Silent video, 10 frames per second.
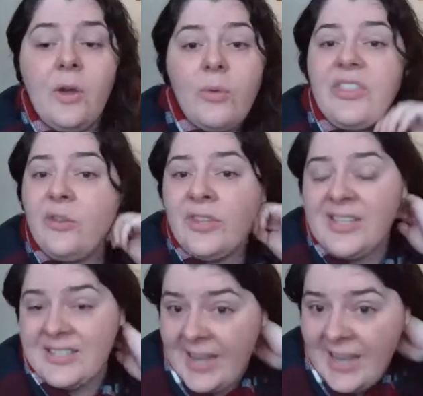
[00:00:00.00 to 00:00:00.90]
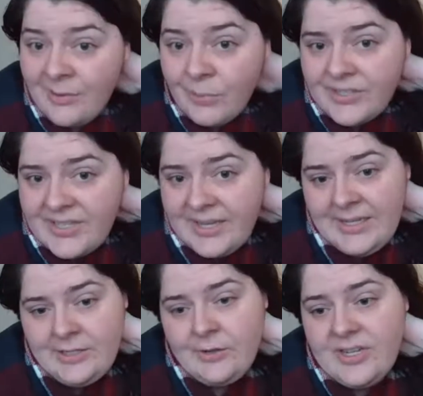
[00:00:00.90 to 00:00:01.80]
with only a 10%
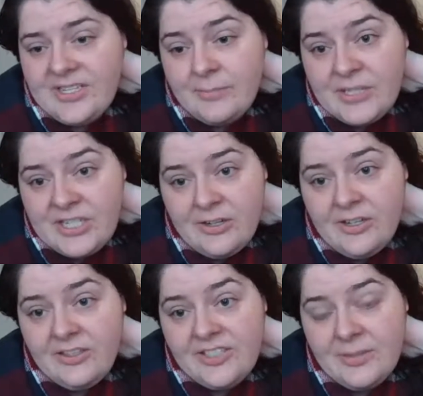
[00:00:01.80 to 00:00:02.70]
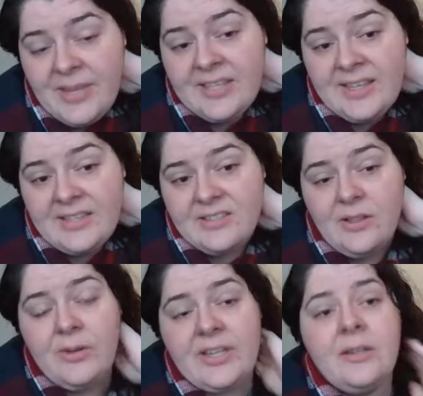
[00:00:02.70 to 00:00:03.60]
increase in material to make that
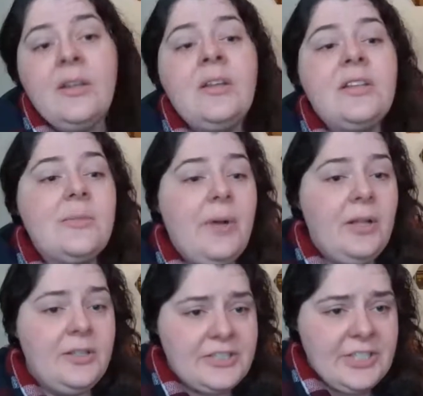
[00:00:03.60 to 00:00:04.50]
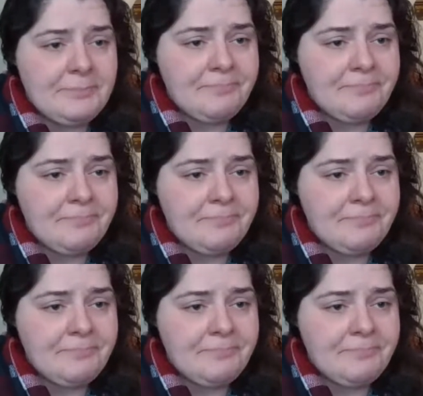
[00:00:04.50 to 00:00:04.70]
slowing topology.